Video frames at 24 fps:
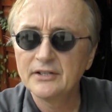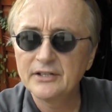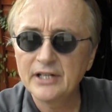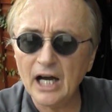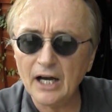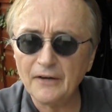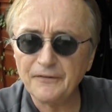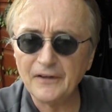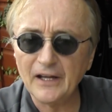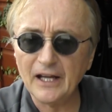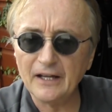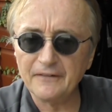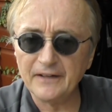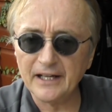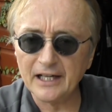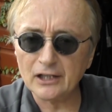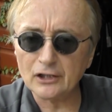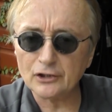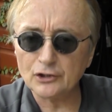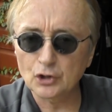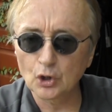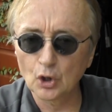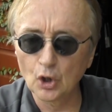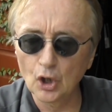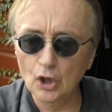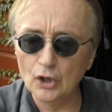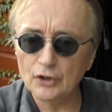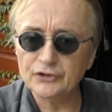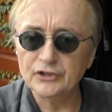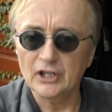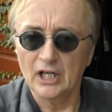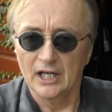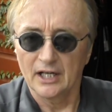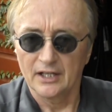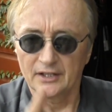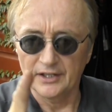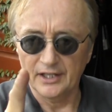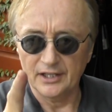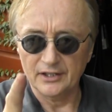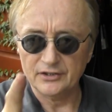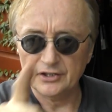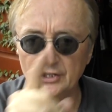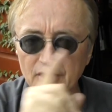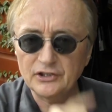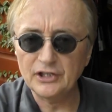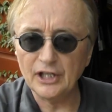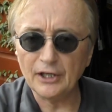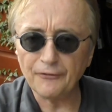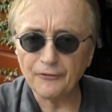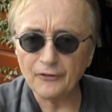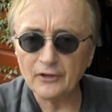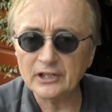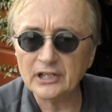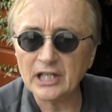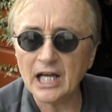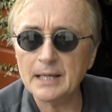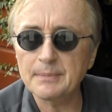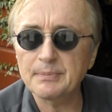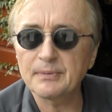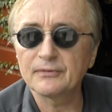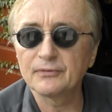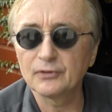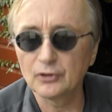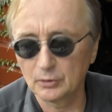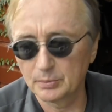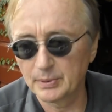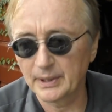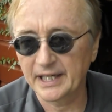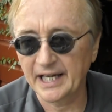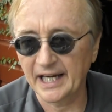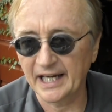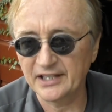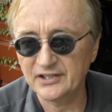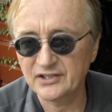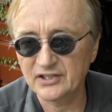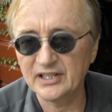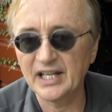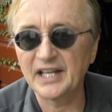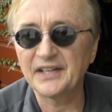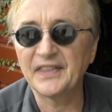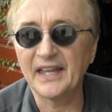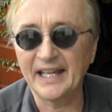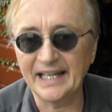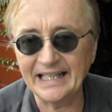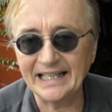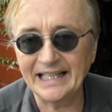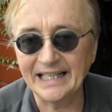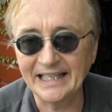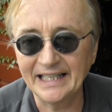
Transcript: Now, if you have air tools, there's a different type of lubrication that they